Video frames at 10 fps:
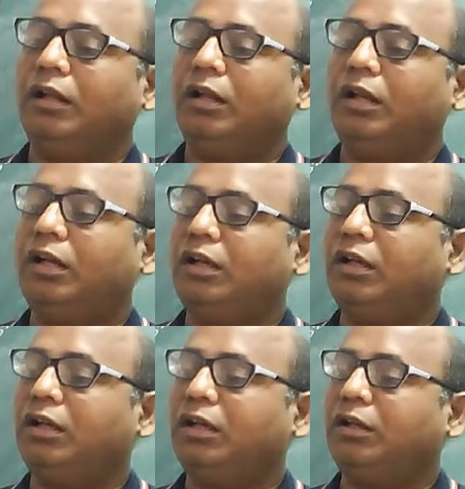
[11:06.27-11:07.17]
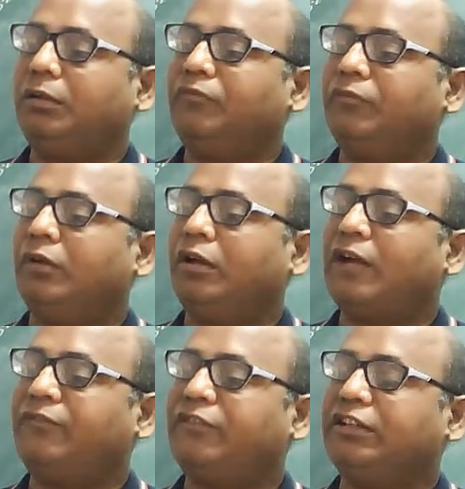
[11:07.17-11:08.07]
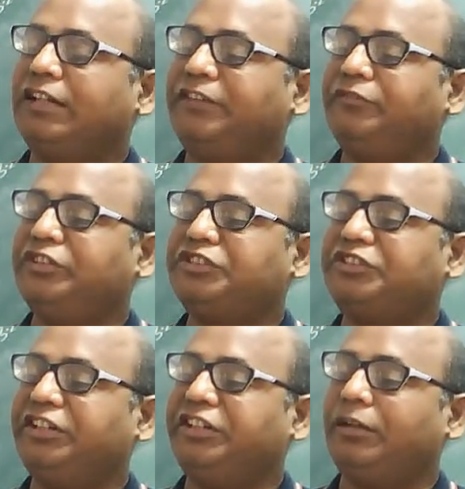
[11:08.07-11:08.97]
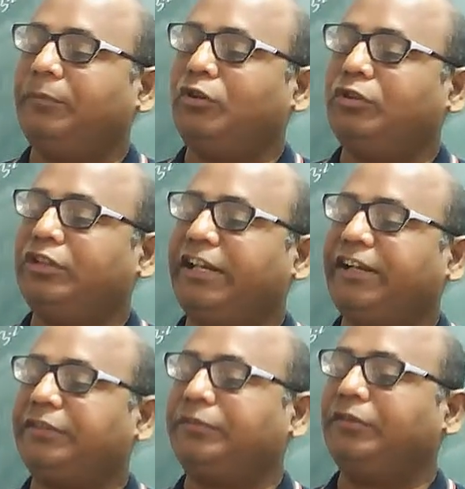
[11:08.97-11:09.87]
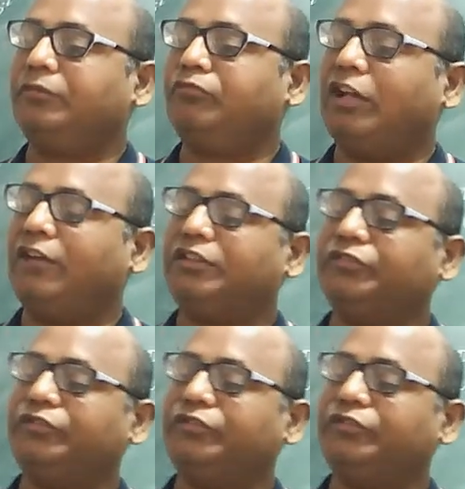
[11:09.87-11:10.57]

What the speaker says: after that we studied about that flower,